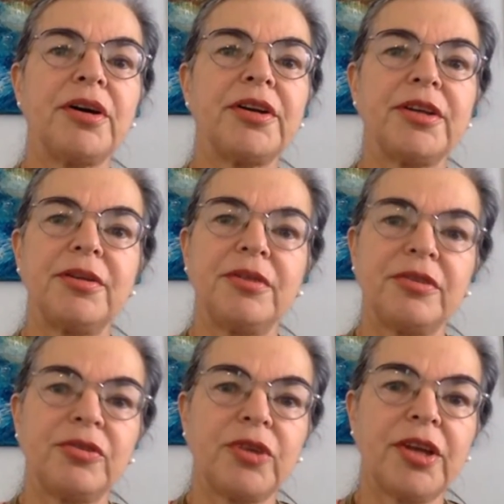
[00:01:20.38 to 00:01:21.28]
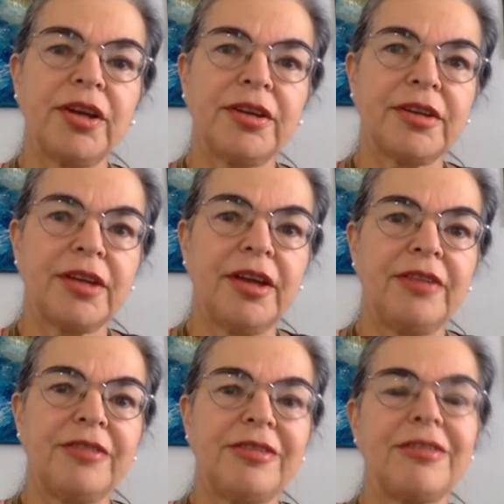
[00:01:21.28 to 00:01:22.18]
But in looking at the
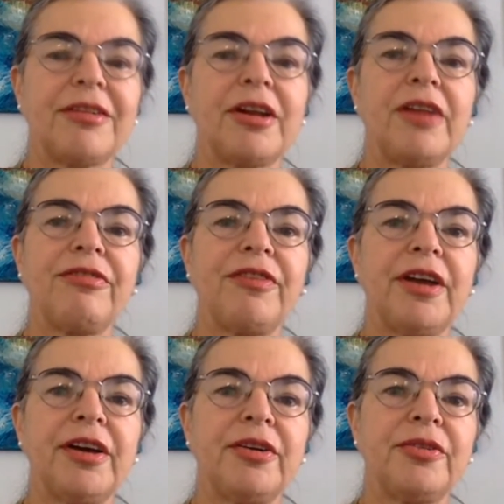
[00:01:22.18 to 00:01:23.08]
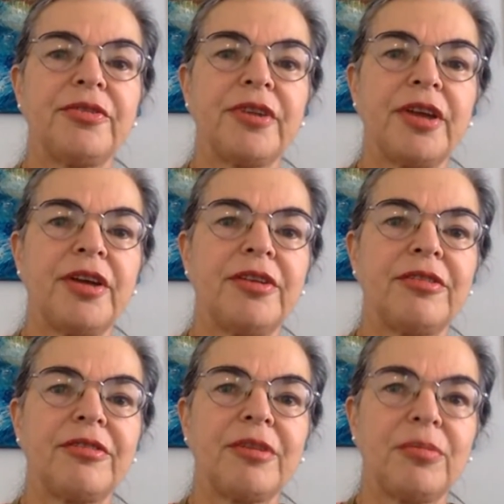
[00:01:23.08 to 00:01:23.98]
cases that I found
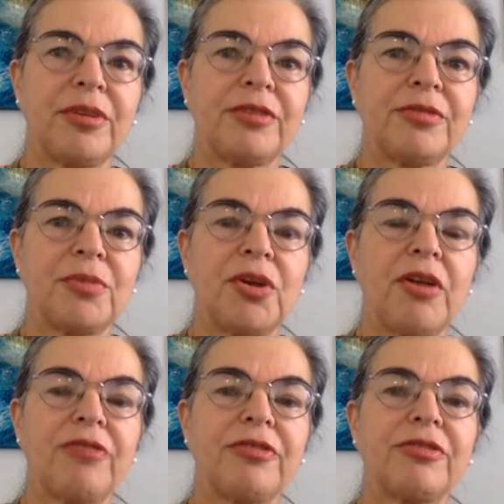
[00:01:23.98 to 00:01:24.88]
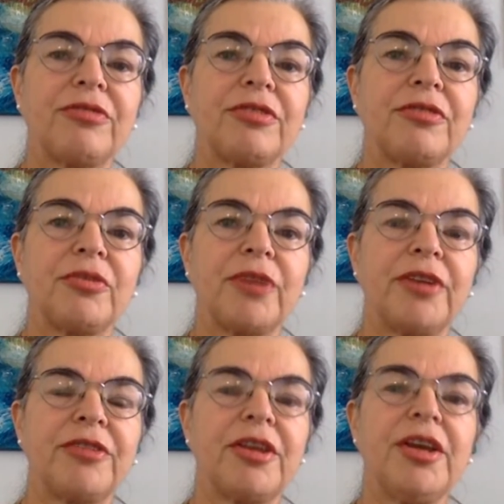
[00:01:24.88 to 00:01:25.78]
and some things from the Office of Civil
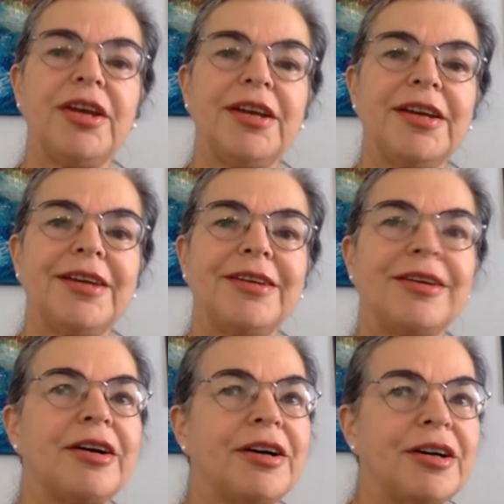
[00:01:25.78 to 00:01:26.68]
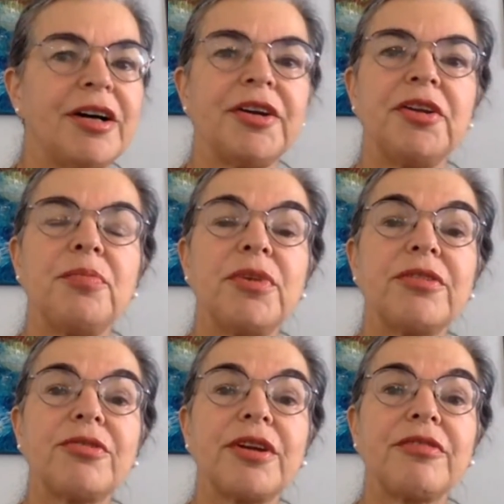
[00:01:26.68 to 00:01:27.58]
Rights, an
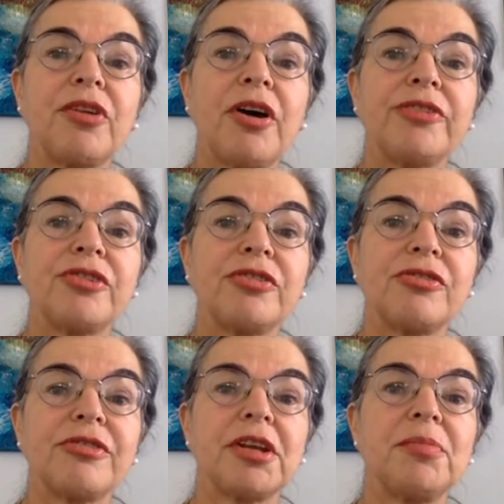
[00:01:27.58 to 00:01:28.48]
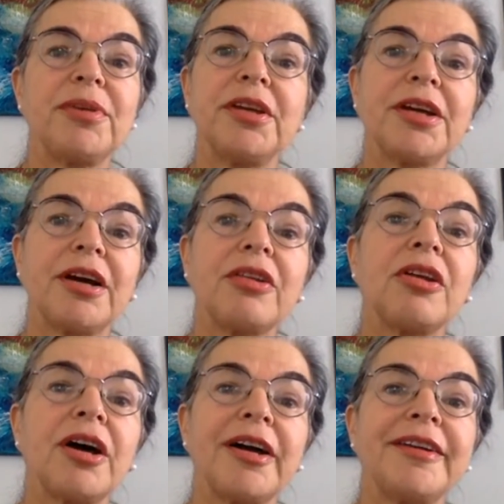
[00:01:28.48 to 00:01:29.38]
administrative law judge is going to be
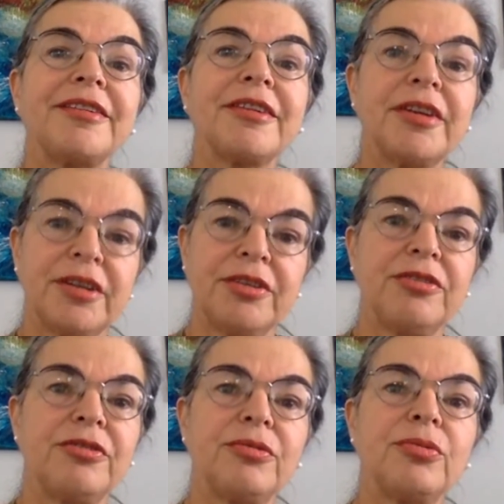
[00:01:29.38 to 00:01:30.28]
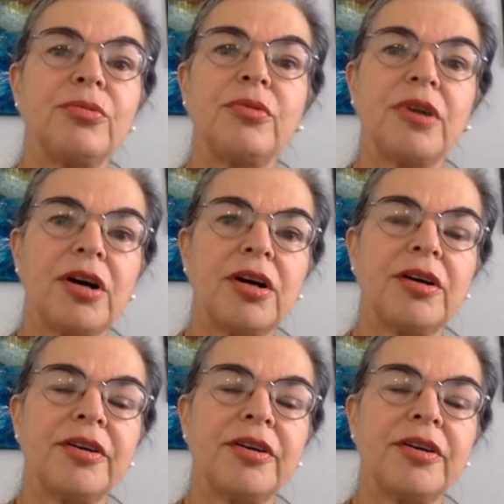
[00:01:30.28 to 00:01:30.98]
inclined to